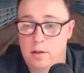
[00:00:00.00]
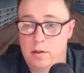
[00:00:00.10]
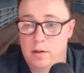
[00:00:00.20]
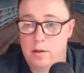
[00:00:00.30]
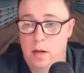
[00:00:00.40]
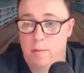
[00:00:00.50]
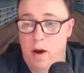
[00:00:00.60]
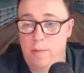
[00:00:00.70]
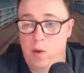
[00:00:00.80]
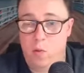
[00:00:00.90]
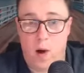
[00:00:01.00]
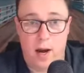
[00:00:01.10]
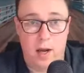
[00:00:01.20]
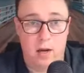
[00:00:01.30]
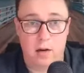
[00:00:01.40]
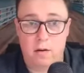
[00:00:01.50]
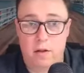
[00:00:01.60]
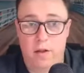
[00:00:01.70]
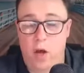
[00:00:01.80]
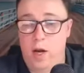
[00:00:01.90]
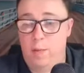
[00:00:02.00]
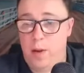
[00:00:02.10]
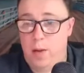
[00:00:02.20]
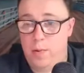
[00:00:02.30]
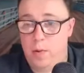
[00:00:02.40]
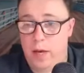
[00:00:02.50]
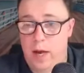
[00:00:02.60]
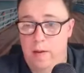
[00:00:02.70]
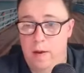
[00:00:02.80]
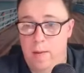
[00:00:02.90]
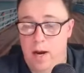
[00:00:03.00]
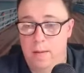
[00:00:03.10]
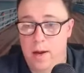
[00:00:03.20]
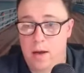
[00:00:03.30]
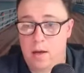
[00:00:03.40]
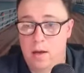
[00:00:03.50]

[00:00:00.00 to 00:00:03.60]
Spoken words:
It might be 1 in 30 people that get their money back.